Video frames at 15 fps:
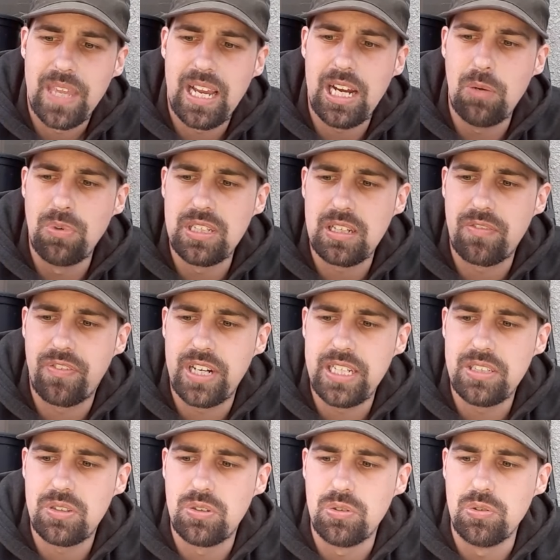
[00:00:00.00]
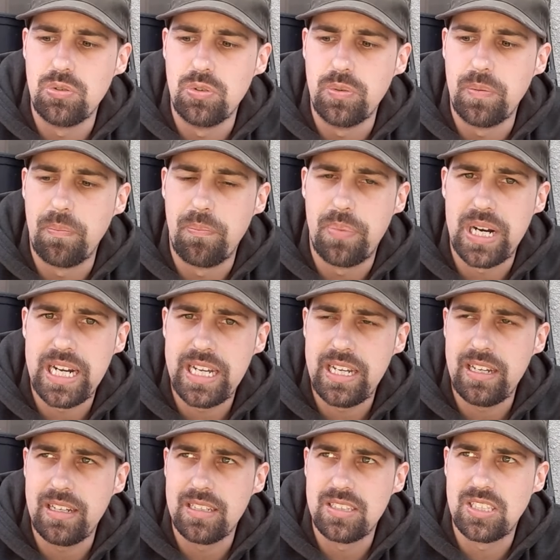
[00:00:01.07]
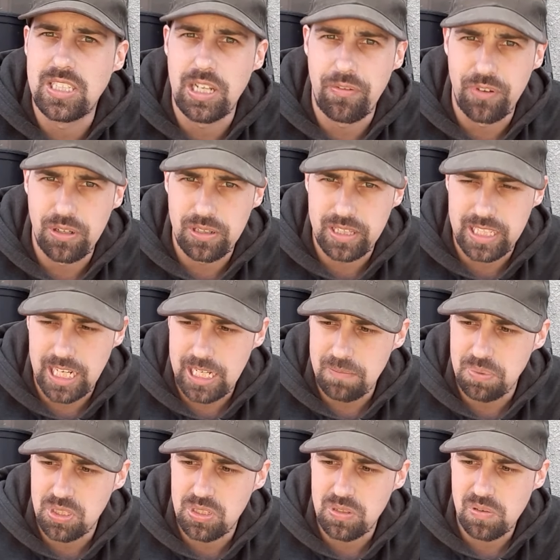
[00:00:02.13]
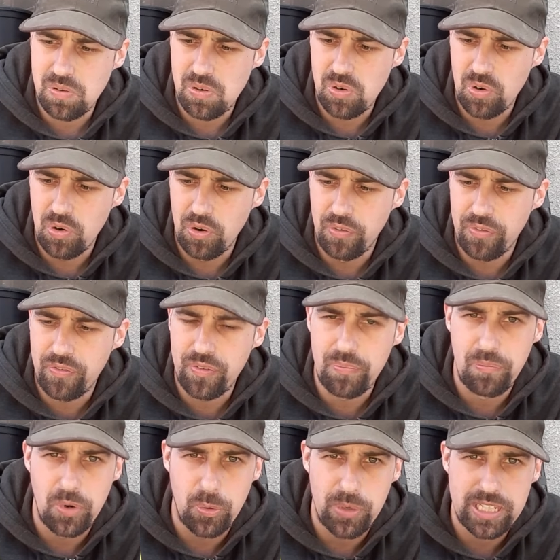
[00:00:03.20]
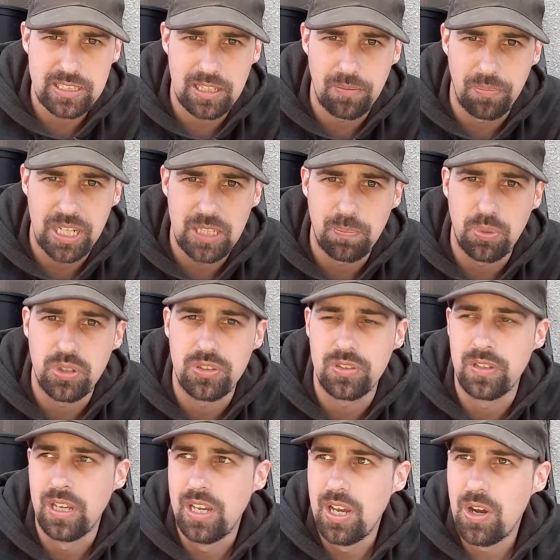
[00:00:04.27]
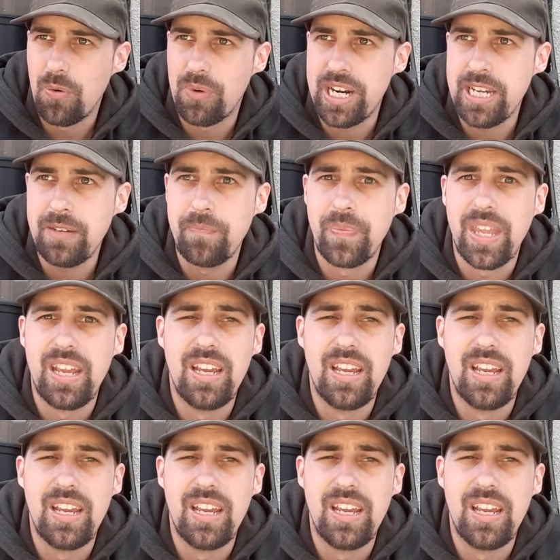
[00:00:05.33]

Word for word: I would advise to buy several types of rat and mice poison. Why?